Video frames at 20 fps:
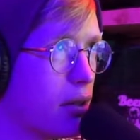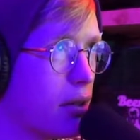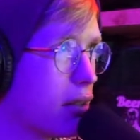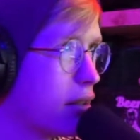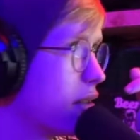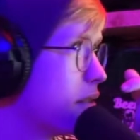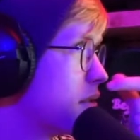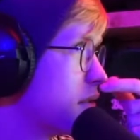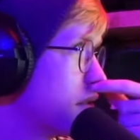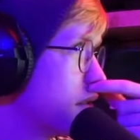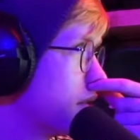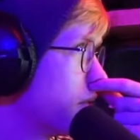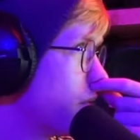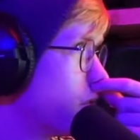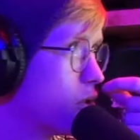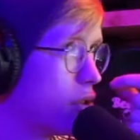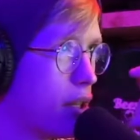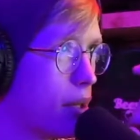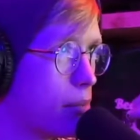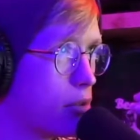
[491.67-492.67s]
Like this
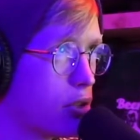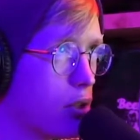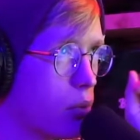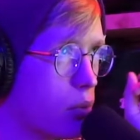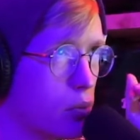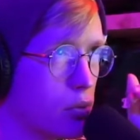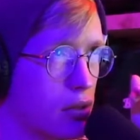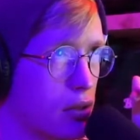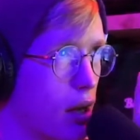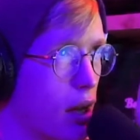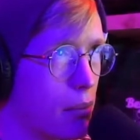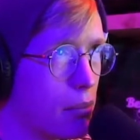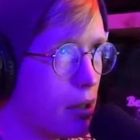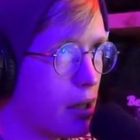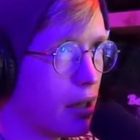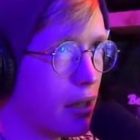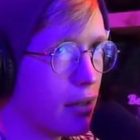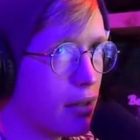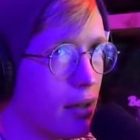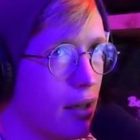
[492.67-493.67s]
first episode was not
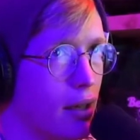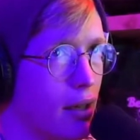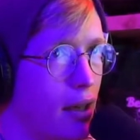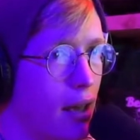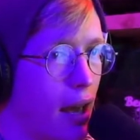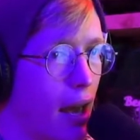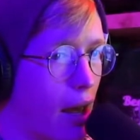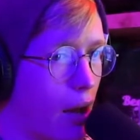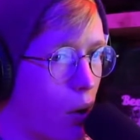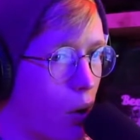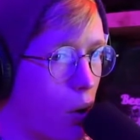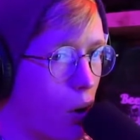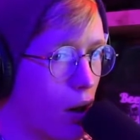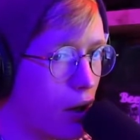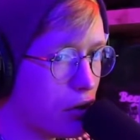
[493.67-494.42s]
planned at all.